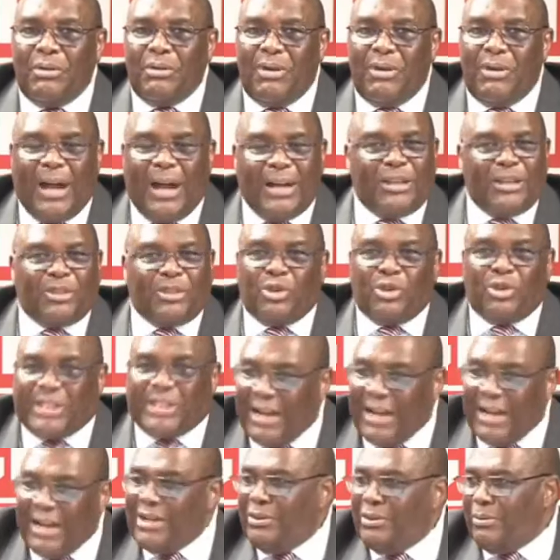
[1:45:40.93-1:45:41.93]
and to
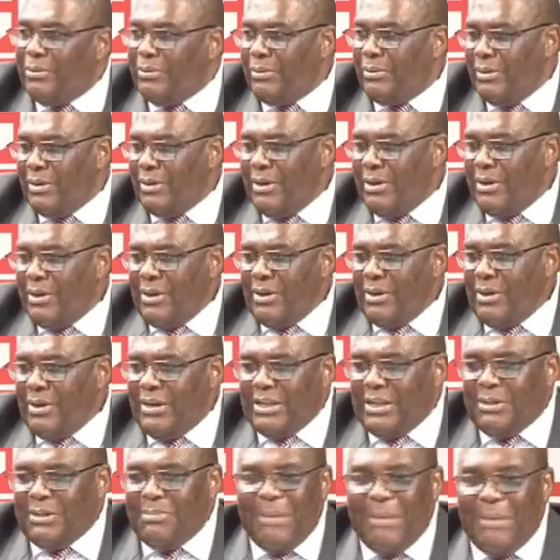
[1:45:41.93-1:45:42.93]
tell you
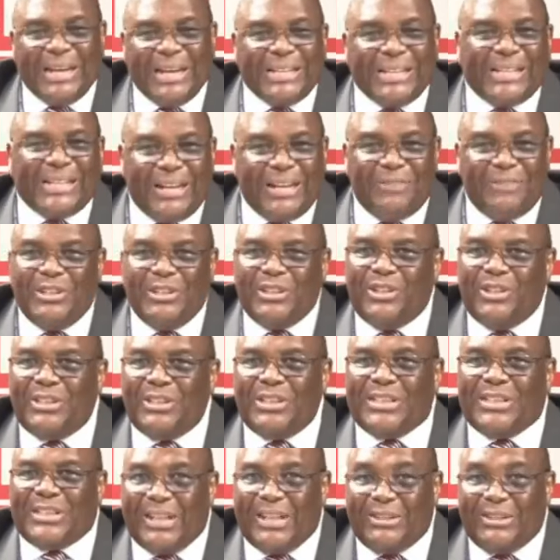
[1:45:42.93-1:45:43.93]
that my television
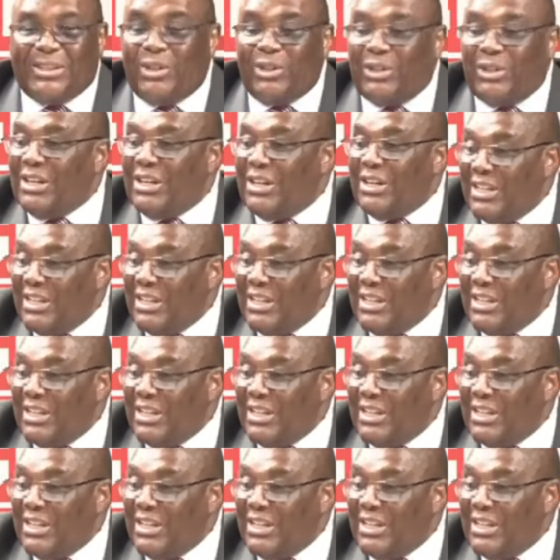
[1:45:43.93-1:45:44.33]
station